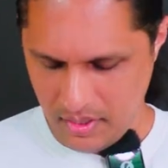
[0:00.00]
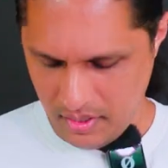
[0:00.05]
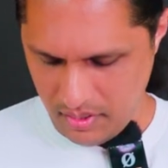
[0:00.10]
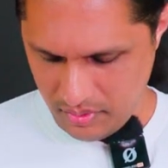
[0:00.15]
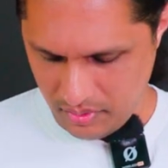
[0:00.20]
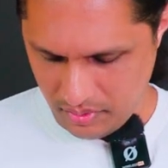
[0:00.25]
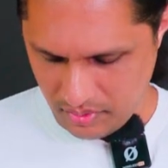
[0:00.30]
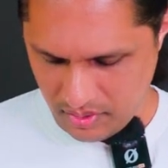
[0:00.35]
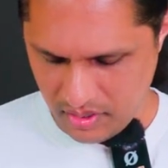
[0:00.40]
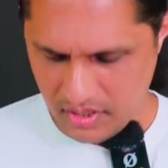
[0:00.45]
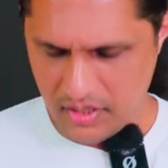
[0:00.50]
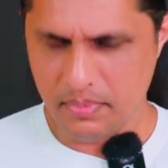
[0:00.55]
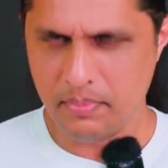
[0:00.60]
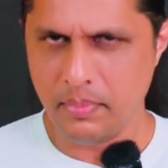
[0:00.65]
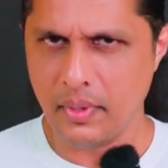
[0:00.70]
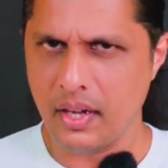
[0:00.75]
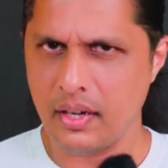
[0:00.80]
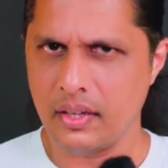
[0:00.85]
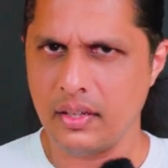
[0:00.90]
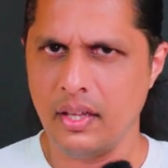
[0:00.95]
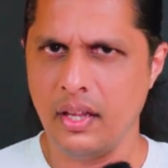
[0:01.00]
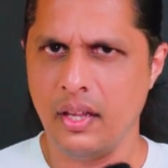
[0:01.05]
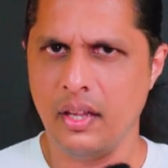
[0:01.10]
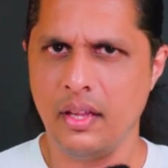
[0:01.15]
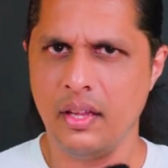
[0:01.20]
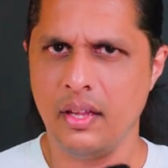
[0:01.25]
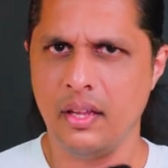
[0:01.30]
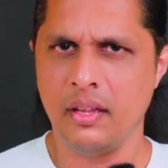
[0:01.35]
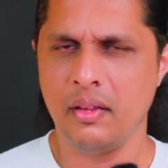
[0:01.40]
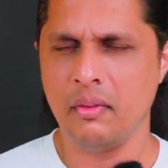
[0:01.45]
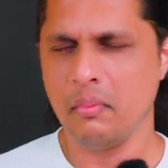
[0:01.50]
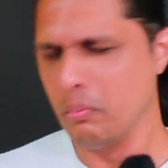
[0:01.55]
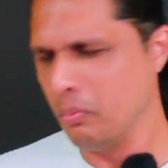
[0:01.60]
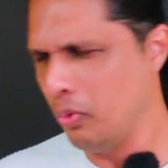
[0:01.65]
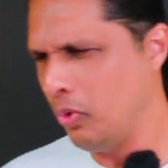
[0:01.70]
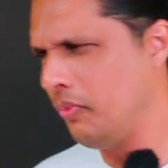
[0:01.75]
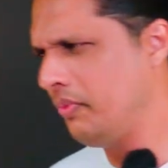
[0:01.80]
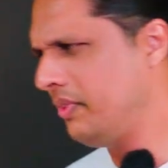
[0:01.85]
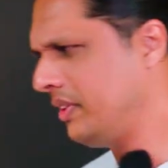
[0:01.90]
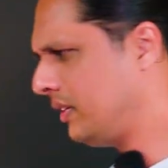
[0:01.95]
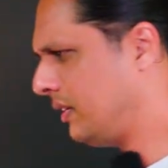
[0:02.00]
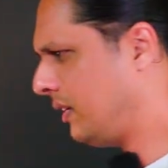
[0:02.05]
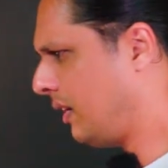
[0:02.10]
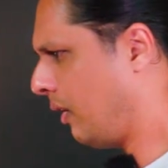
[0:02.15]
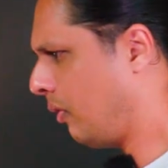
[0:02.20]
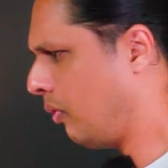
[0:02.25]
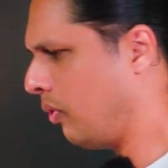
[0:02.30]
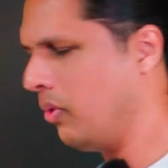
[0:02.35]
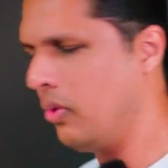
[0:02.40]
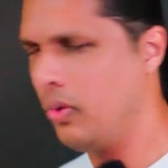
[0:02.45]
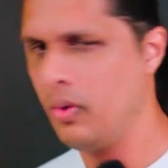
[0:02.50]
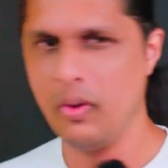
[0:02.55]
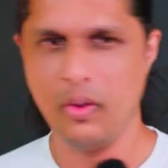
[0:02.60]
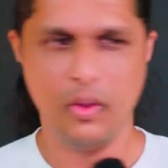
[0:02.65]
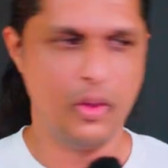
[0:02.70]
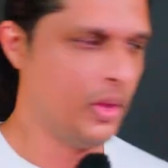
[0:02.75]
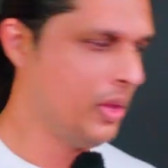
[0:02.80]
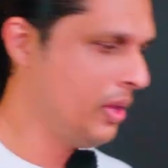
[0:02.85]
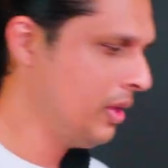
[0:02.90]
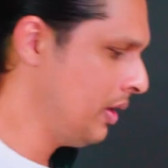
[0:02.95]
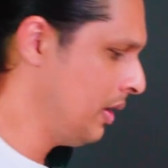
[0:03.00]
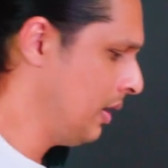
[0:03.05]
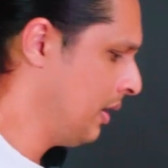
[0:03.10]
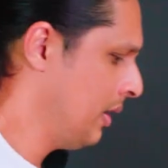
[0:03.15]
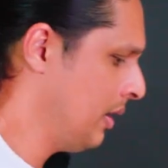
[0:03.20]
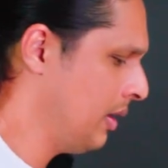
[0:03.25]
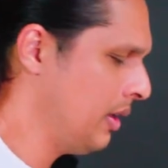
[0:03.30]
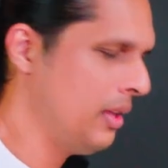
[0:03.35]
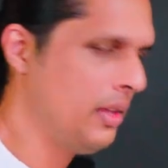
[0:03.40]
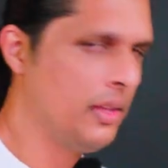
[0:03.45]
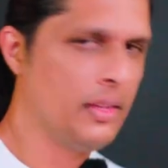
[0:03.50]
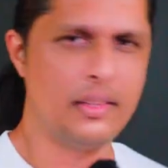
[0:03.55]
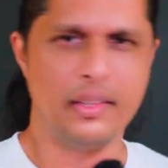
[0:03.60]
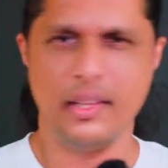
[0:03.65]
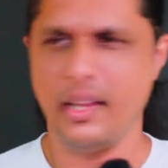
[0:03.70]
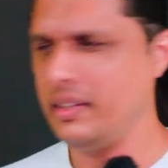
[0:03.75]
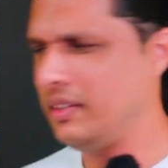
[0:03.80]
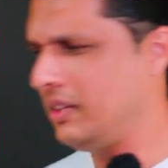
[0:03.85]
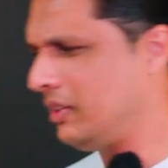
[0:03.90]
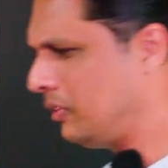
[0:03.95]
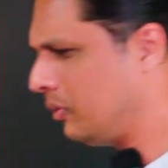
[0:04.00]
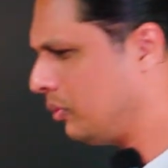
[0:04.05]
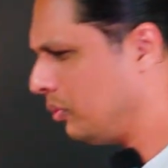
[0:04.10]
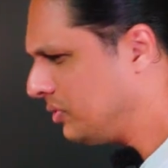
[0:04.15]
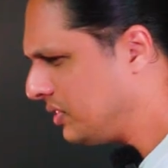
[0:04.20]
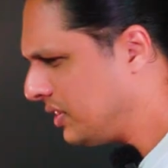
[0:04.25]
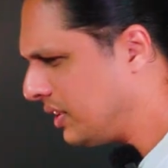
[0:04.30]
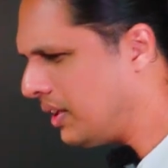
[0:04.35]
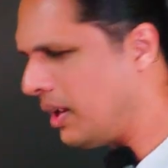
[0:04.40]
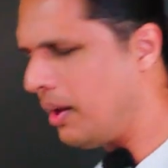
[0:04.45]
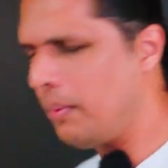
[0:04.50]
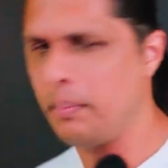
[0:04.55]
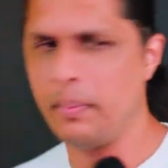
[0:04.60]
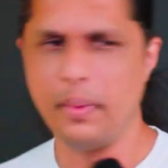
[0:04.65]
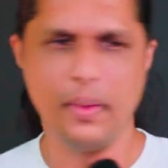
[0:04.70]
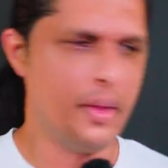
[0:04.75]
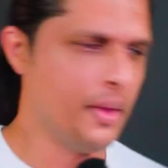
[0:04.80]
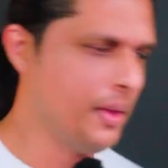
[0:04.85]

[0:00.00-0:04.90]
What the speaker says: So this part, move it now. Let it loosen up